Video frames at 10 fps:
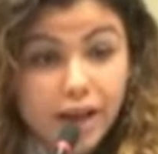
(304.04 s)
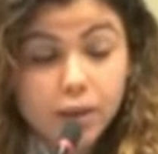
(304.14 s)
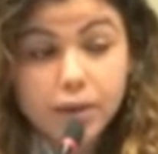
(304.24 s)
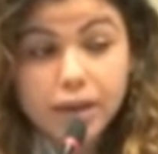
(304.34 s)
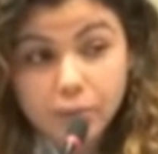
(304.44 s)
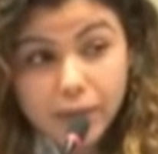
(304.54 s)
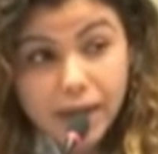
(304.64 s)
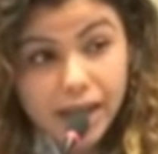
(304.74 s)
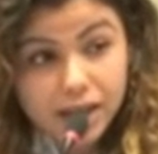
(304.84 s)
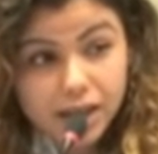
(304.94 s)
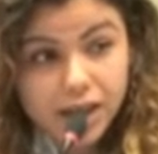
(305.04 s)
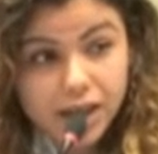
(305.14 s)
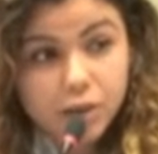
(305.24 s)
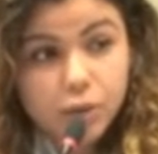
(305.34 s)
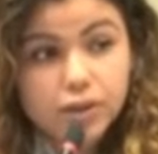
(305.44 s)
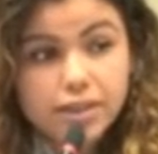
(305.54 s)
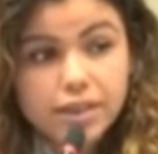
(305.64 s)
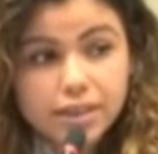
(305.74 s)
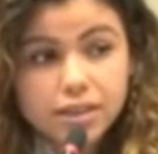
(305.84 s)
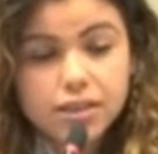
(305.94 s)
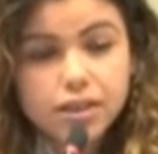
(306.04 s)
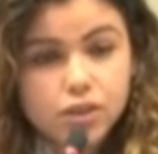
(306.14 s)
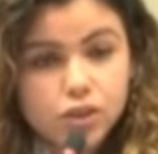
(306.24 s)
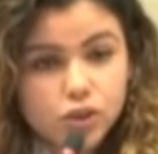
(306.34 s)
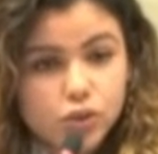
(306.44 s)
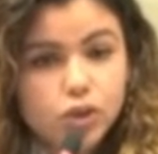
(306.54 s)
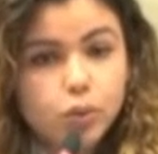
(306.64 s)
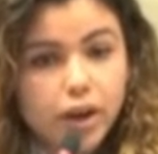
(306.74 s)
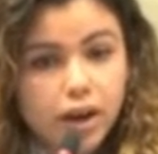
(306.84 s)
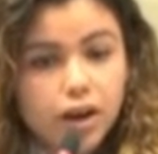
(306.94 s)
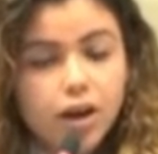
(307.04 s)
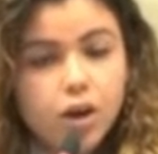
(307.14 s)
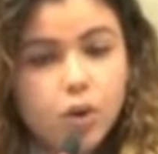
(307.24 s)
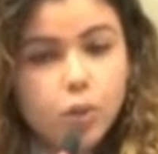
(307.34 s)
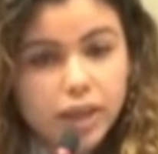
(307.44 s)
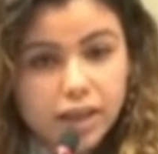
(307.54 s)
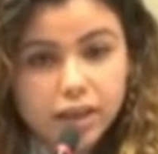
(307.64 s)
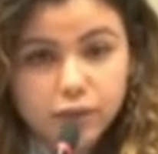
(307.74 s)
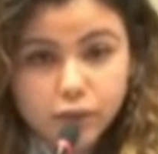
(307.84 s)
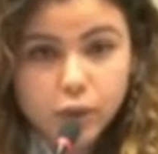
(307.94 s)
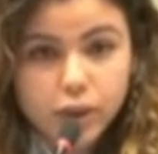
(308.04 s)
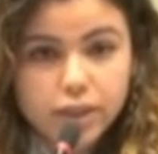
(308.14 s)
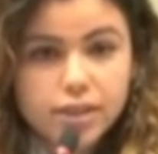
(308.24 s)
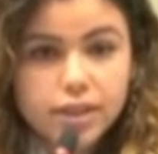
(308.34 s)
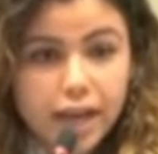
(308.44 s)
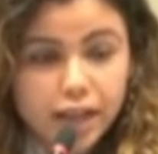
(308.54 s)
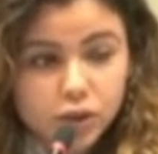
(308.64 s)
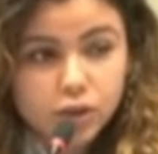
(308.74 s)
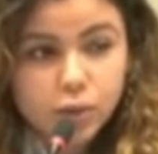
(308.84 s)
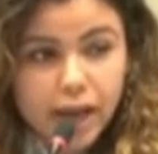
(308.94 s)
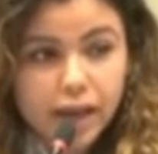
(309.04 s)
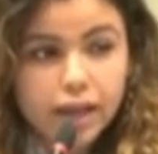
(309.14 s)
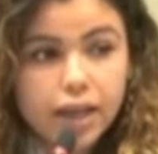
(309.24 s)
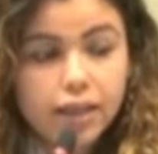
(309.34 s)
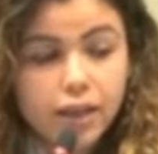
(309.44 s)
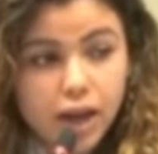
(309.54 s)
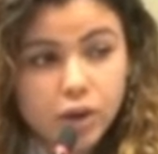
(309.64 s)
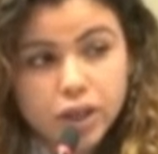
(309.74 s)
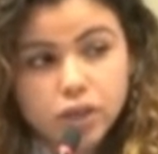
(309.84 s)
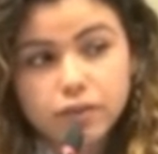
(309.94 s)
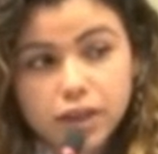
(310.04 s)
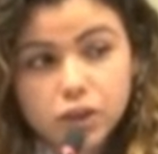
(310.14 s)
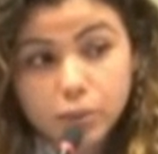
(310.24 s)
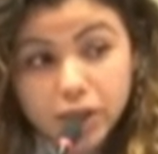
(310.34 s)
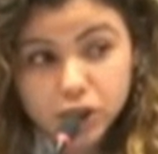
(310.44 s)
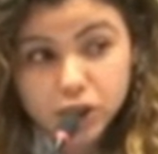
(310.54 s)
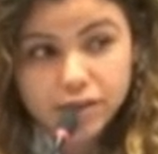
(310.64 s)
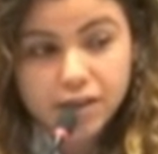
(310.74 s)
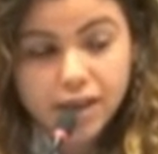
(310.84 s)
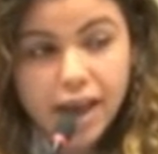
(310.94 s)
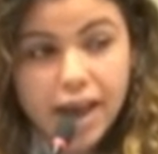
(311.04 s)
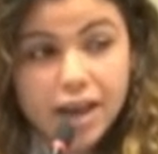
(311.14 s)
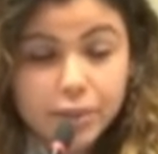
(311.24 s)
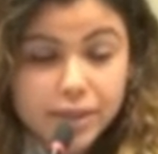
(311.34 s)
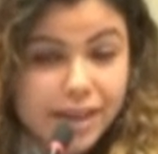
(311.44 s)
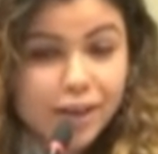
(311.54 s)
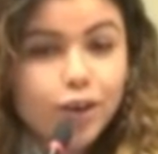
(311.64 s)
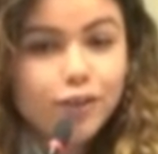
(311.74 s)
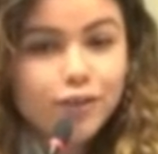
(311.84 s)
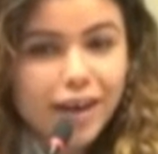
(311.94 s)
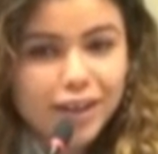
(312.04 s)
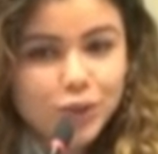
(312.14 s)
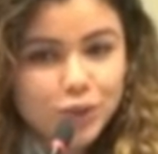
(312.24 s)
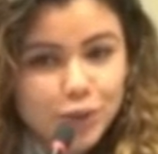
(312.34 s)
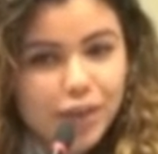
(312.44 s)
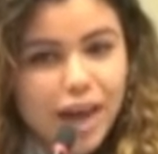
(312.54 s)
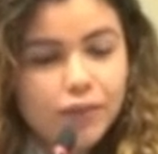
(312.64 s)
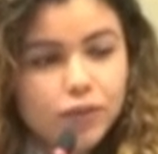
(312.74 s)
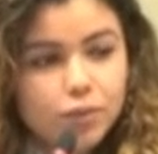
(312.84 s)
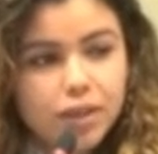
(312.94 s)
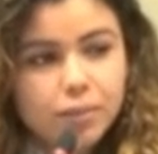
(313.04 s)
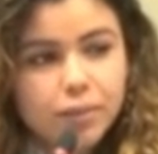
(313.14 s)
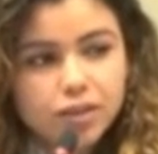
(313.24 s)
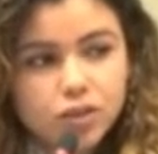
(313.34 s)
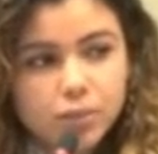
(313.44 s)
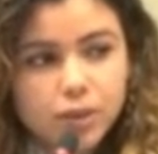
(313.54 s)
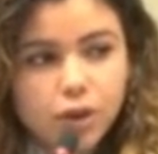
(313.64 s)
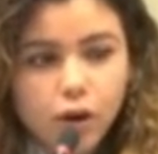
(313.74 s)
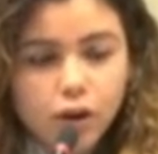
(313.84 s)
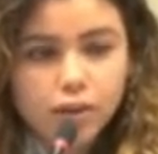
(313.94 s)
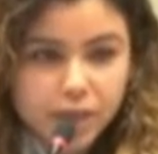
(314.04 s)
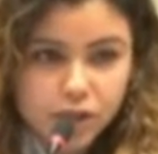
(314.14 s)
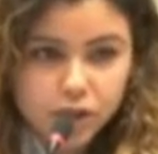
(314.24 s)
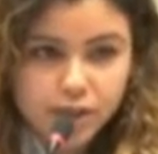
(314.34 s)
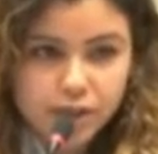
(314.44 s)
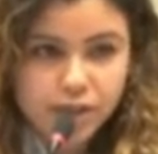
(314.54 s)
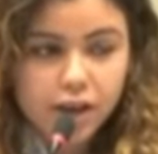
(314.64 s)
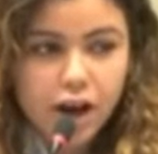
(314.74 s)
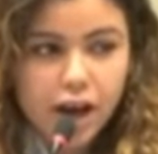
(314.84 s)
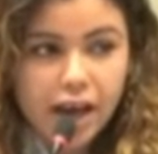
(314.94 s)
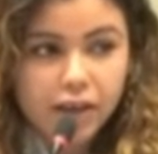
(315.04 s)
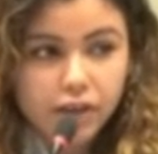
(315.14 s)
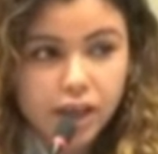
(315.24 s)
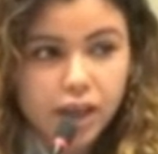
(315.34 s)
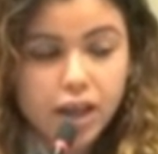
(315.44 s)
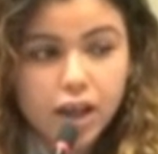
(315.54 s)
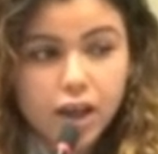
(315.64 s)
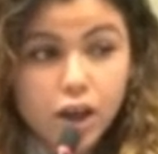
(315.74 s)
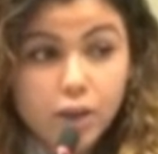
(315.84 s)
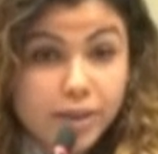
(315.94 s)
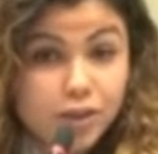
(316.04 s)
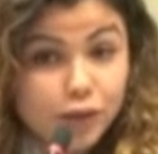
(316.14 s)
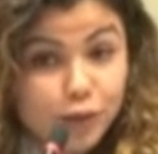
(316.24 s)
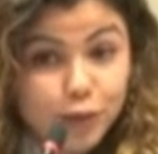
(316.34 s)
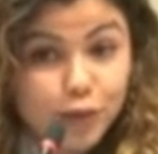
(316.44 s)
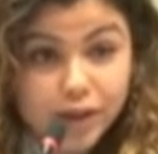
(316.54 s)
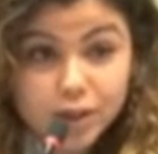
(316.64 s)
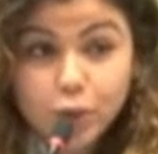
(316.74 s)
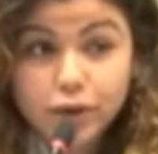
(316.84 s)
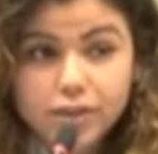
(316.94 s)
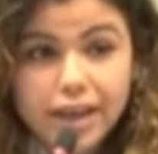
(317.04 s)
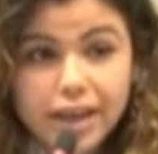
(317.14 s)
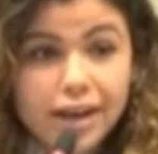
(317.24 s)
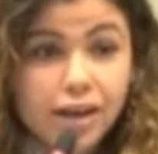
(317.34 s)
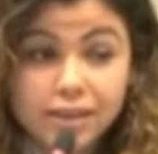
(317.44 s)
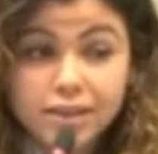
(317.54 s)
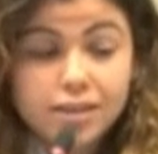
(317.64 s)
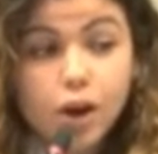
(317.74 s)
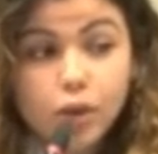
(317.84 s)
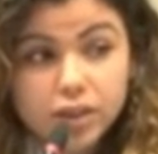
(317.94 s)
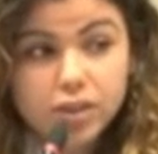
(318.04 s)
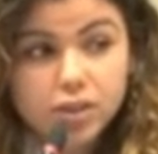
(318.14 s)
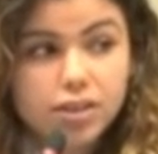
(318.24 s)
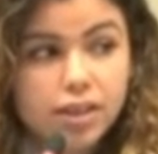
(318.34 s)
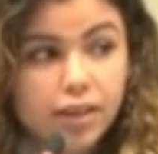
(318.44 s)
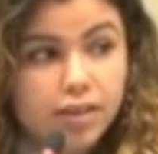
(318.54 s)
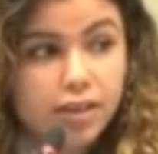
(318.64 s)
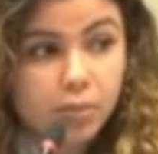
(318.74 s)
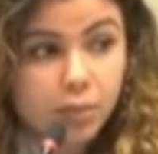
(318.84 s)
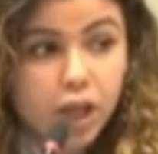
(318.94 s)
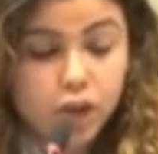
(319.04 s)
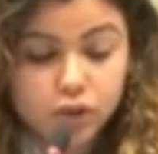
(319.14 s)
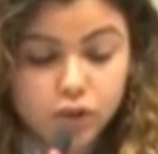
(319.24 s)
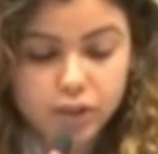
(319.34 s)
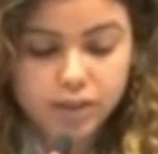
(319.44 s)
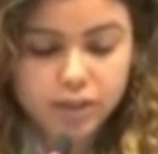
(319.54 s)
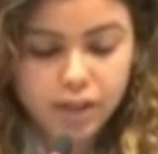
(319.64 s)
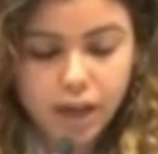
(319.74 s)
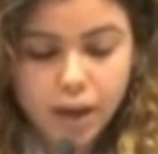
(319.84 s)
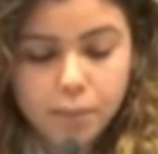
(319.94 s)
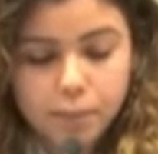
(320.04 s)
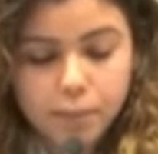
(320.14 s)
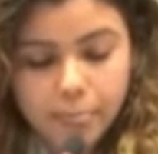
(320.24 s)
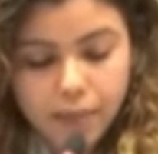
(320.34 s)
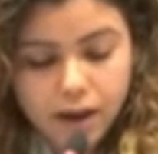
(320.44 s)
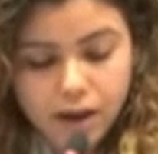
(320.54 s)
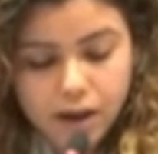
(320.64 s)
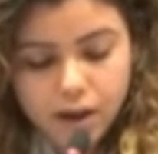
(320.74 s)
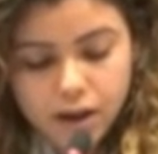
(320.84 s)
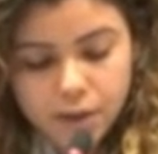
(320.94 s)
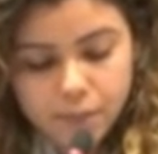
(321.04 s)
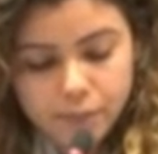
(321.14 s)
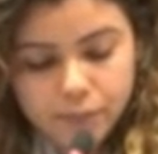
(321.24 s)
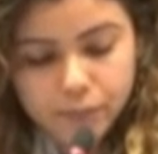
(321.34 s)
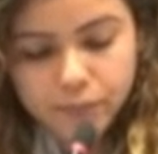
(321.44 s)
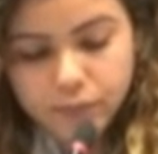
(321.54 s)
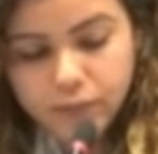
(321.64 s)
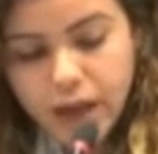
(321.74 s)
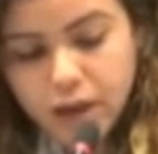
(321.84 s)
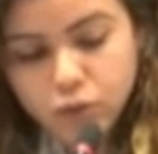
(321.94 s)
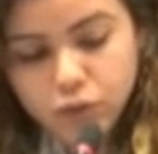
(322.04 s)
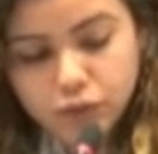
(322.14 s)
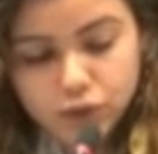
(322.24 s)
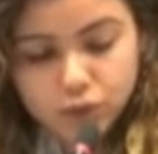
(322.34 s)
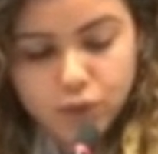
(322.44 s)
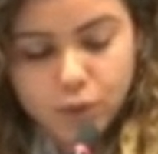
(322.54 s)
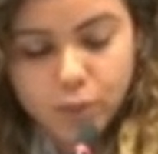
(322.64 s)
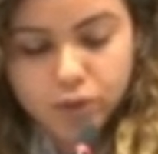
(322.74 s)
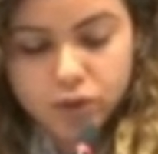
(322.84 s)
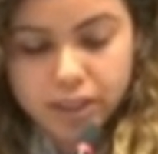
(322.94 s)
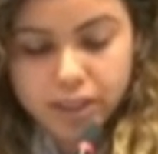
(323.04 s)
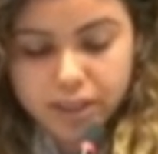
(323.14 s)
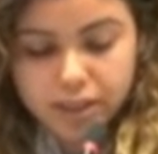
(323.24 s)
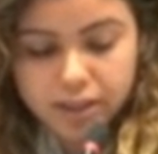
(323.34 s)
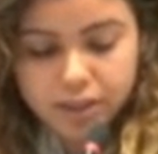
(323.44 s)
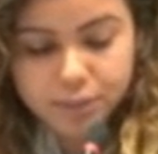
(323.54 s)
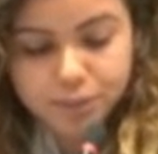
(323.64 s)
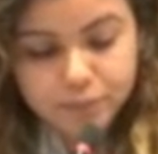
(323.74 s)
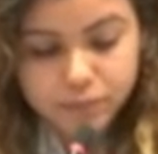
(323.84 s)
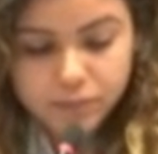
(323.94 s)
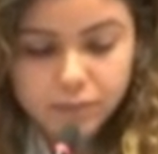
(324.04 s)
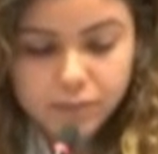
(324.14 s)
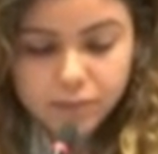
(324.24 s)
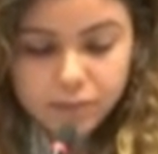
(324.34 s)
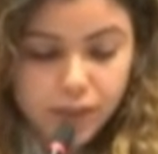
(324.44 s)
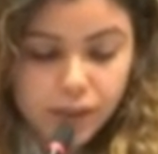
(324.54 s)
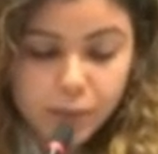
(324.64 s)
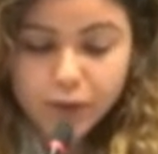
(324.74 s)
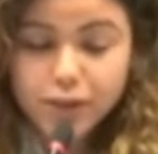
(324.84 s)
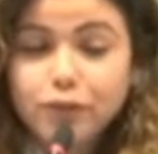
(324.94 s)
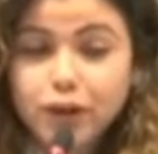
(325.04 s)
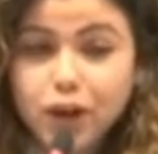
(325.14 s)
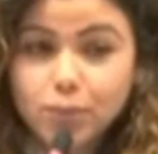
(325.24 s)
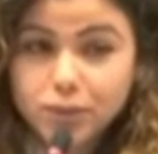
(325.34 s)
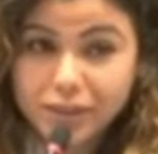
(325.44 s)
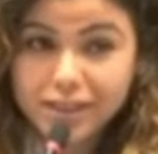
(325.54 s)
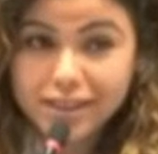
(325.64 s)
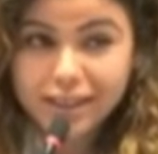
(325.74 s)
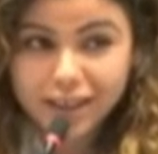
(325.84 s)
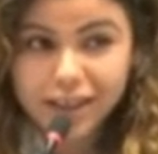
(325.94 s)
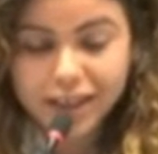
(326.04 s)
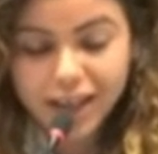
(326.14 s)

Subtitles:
Development and Planning, because that's the institution where we can influence the national planning and the allocation of national budget. And beside all of that, youth have to be mainstream in all the ministries, and not having a Ministry of Youth and Sports. And not, that's not only in Tunisia, that's in many countries. I'll move to opportunities, because I'm very optimistic.